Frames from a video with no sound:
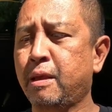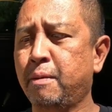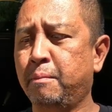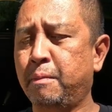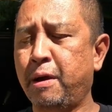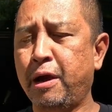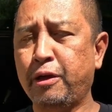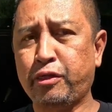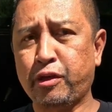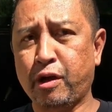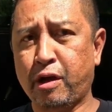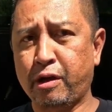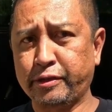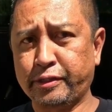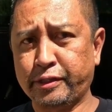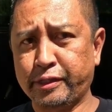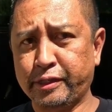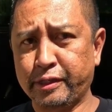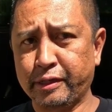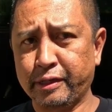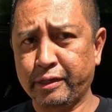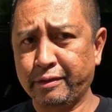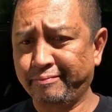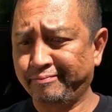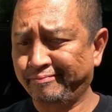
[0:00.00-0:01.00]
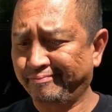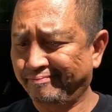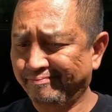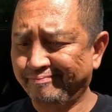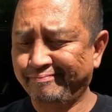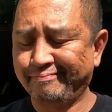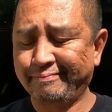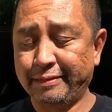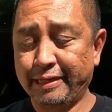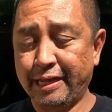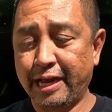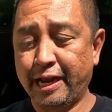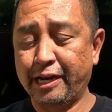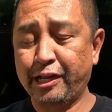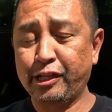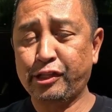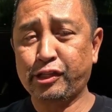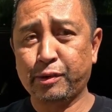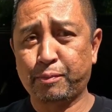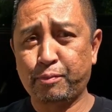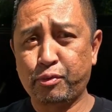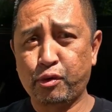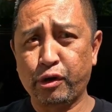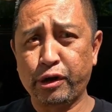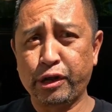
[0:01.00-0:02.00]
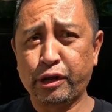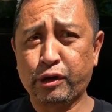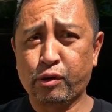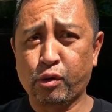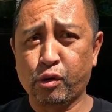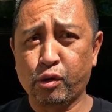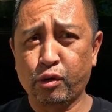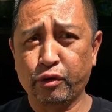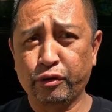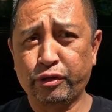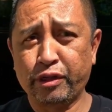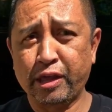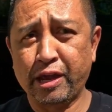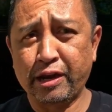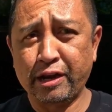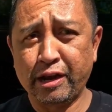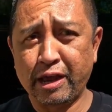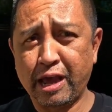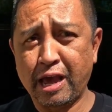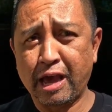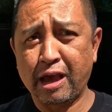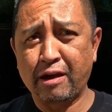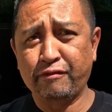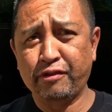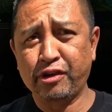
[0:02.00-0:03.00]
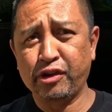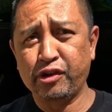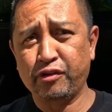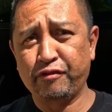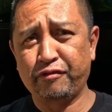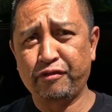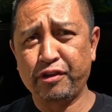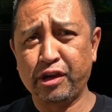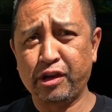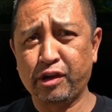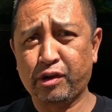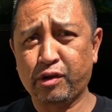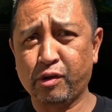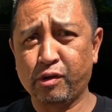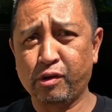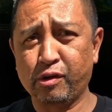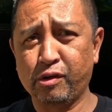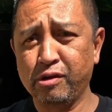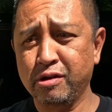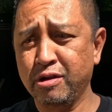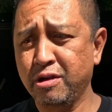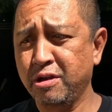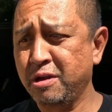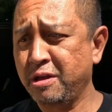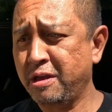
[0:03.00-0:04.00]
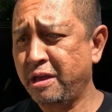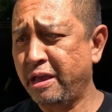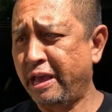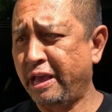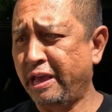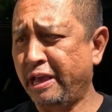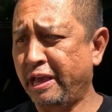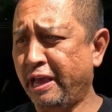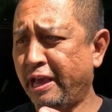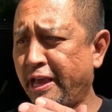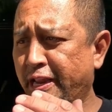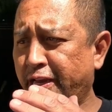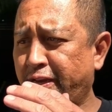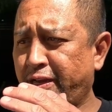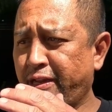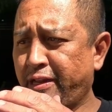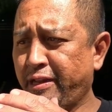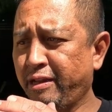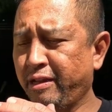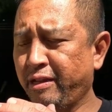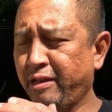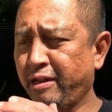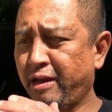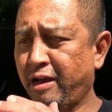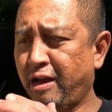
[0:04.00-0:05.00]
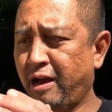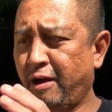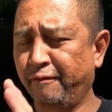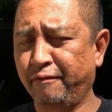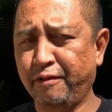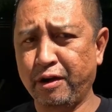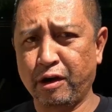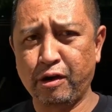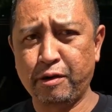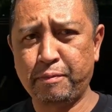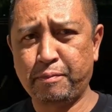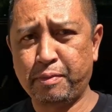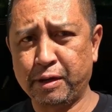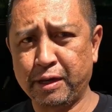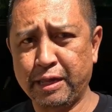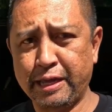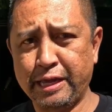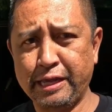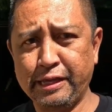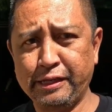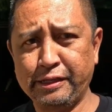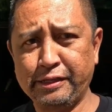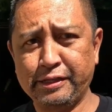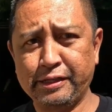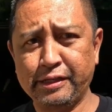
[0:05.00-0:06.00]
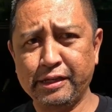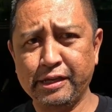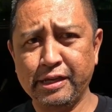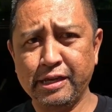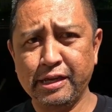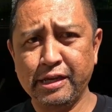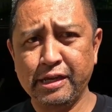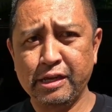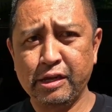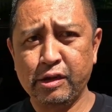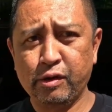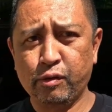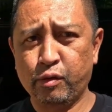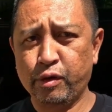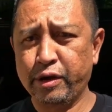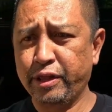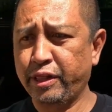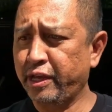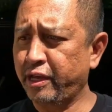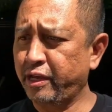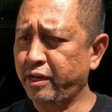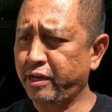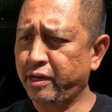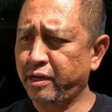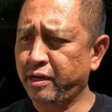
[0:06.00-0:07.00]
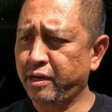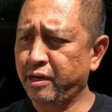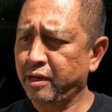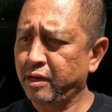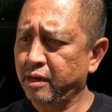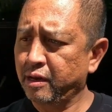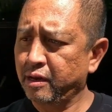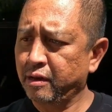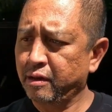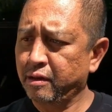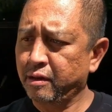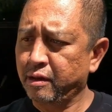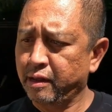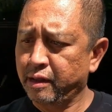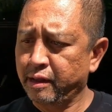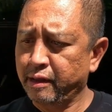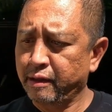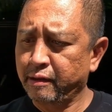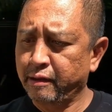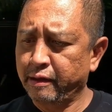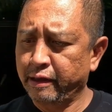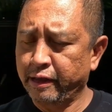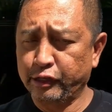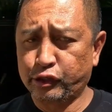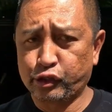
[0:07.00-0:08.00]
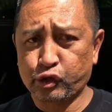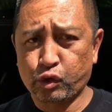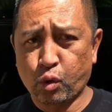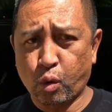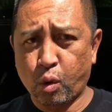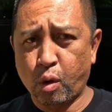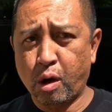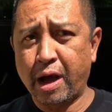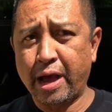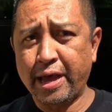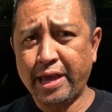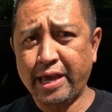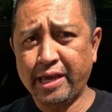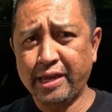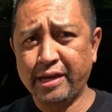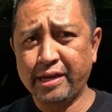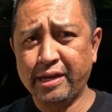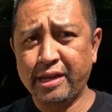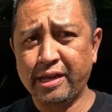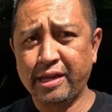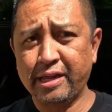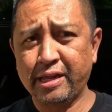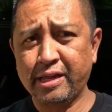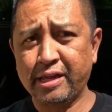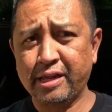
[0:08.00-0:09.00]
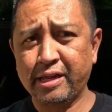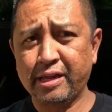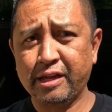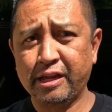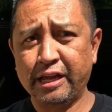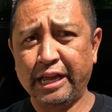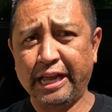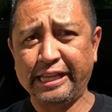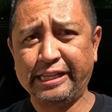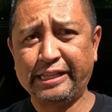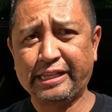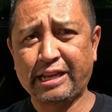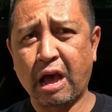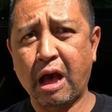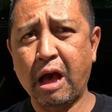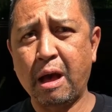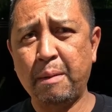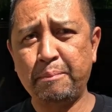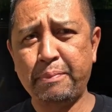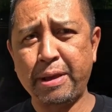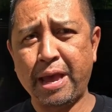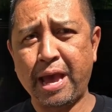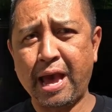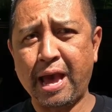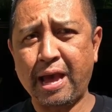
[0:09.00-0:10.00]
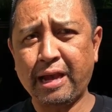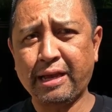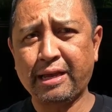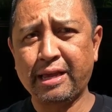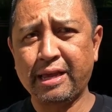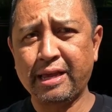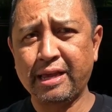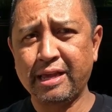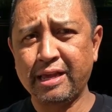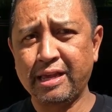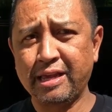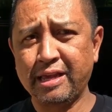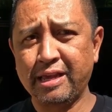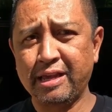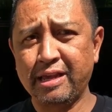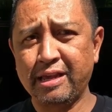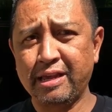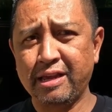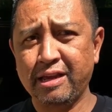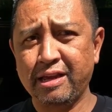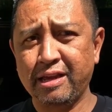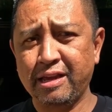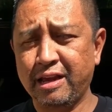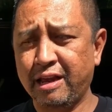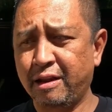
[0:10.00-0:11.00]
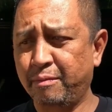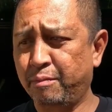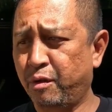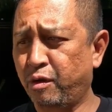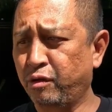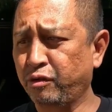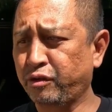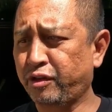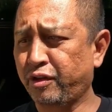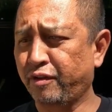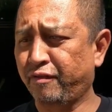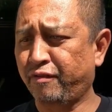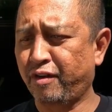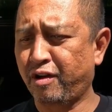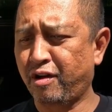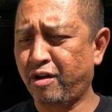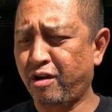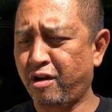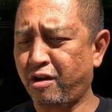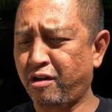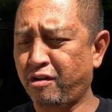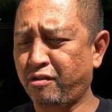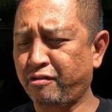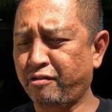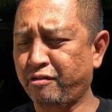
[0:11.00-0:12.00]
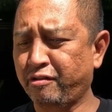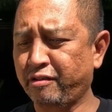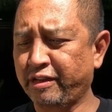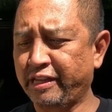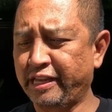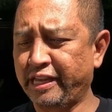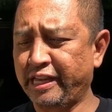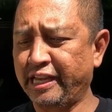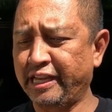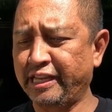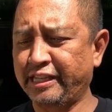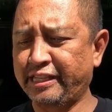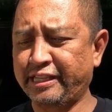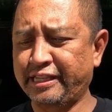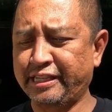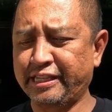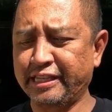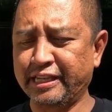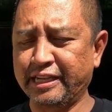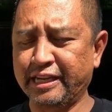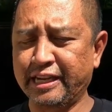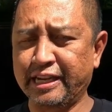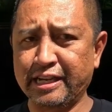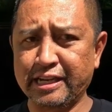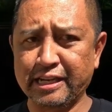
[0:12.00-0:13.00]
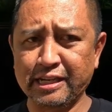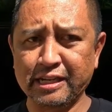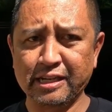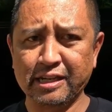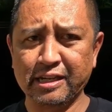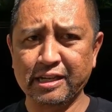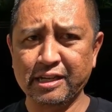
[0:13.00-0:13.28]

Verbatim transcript: my thoughts that it's a pretty cool thing to have in your vehicle and I'm very pleased with it. It's quiet, it's compact, and most of all, it uh,